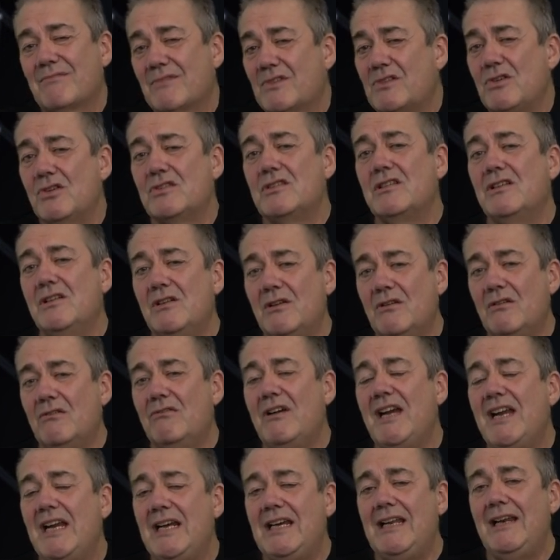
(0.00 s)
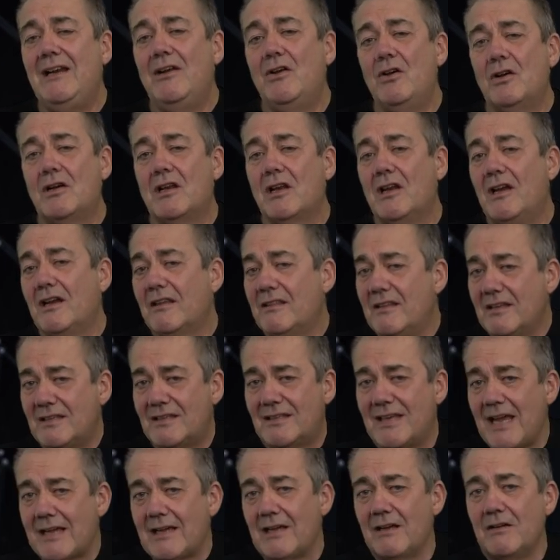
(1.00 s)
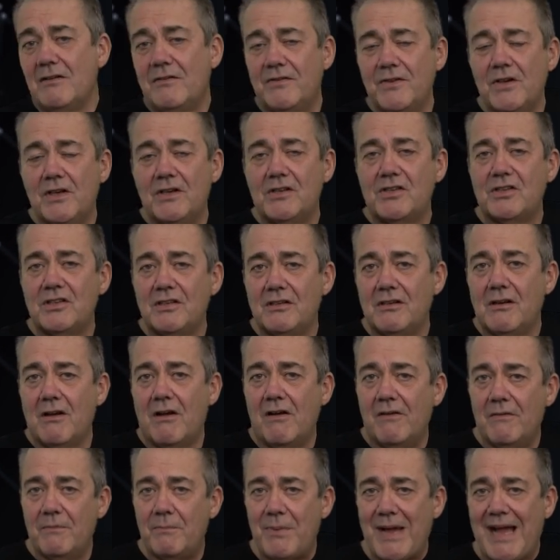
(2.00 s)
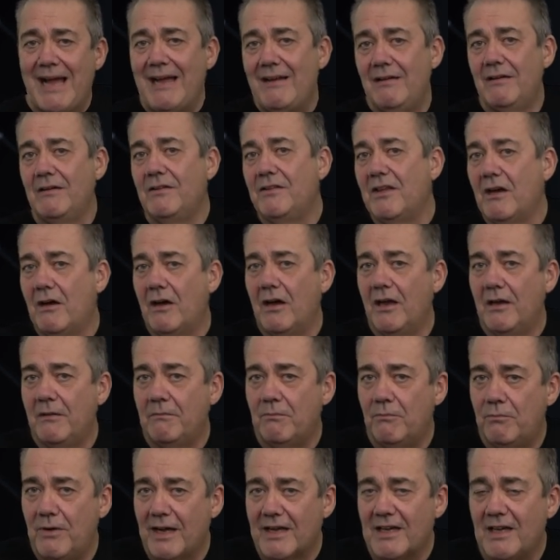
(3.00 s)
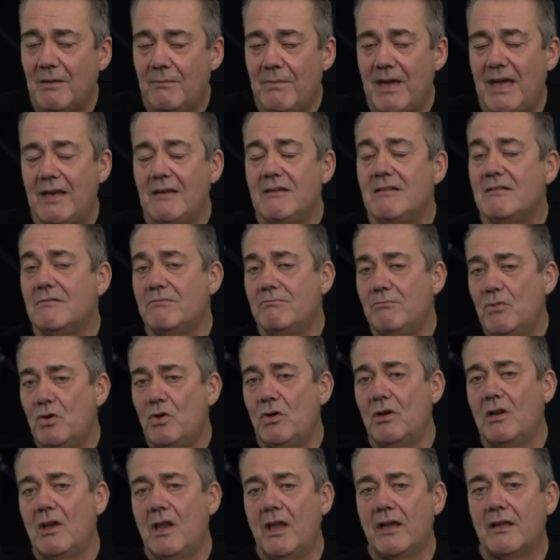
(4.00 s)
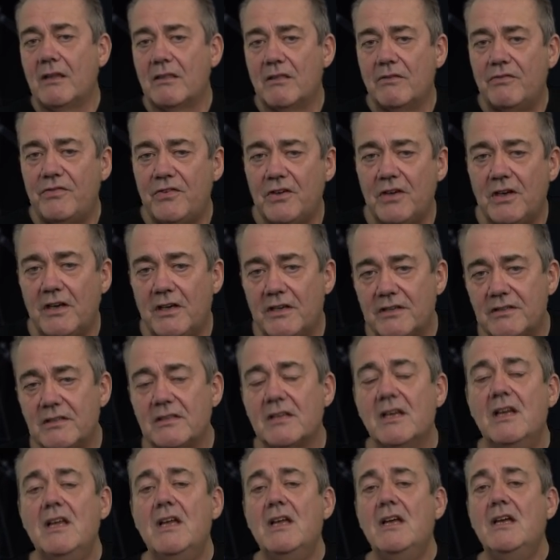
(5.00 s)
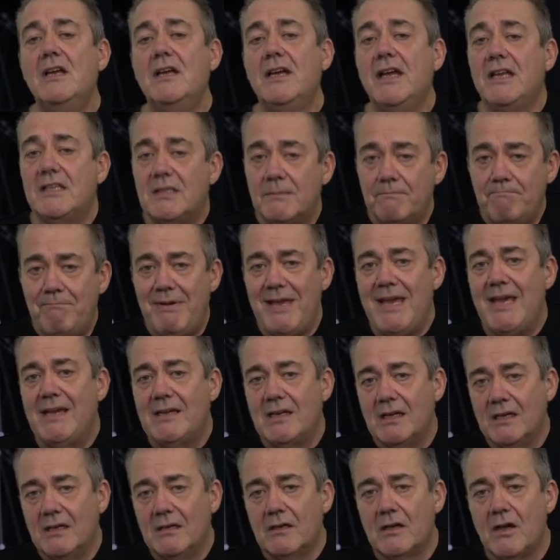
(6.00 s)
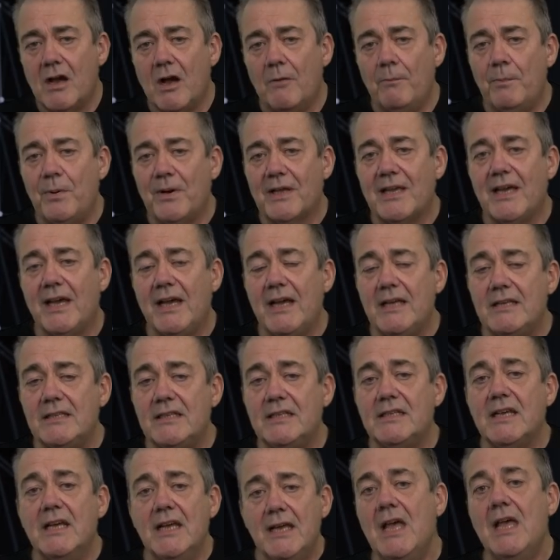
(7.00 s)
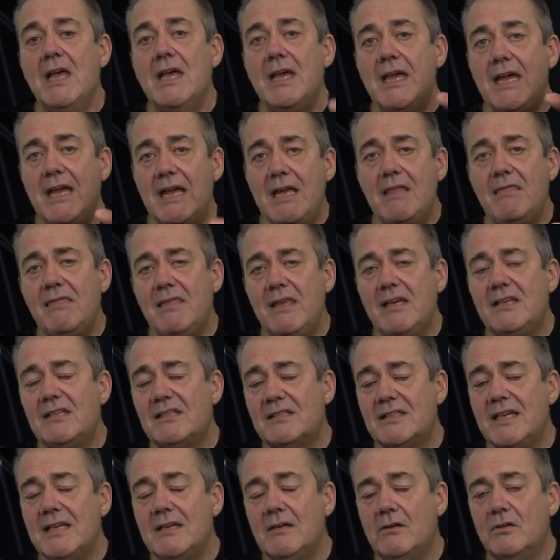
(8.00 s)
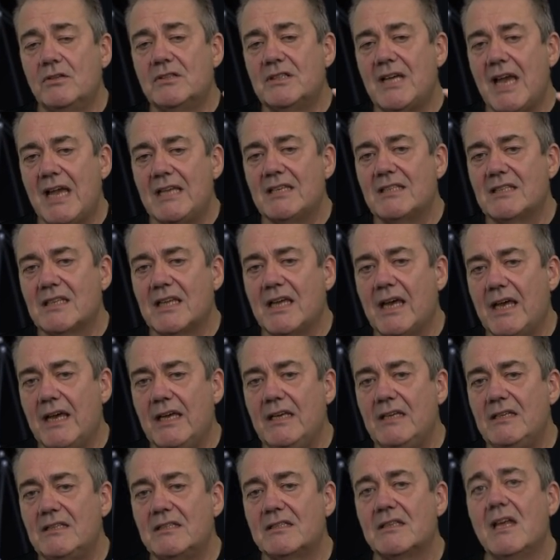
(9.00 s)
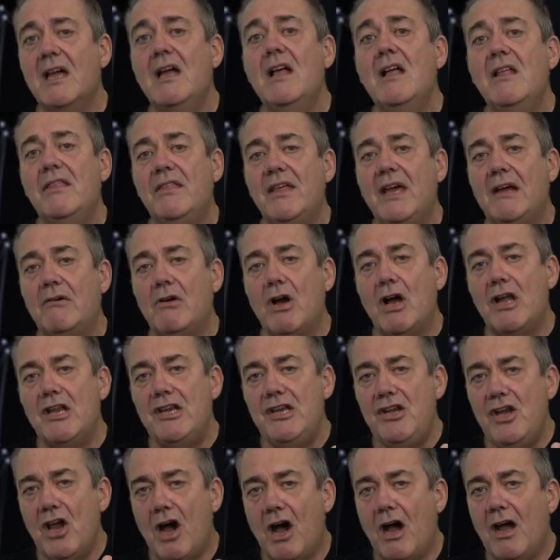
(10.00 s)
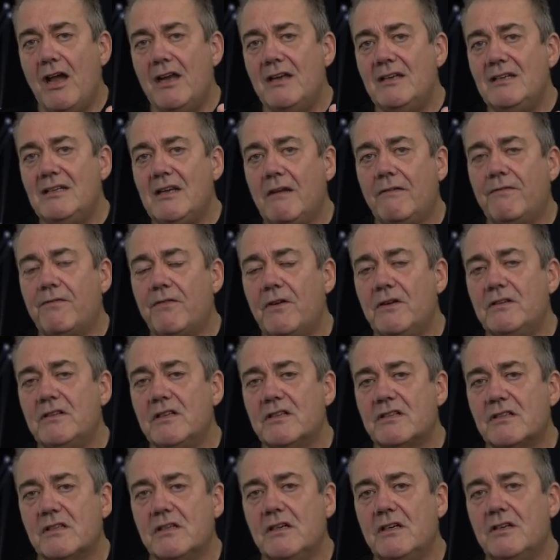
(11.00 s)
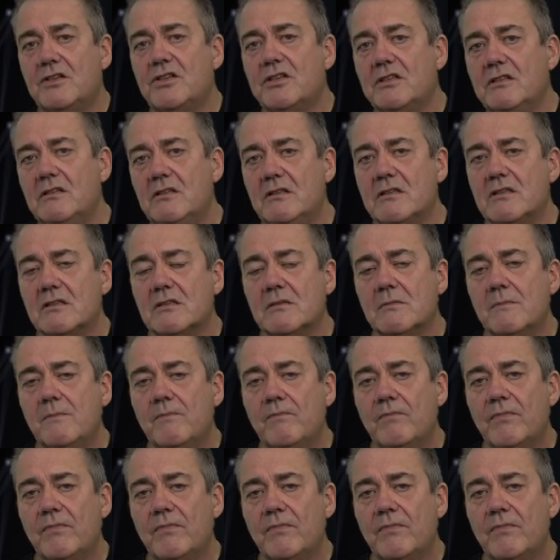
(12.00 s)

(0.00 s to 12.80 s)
doesn't really look like the second version of uh, pattern that I recommend more like the first it's big and complicated. In this single test case, there are nine different assertions.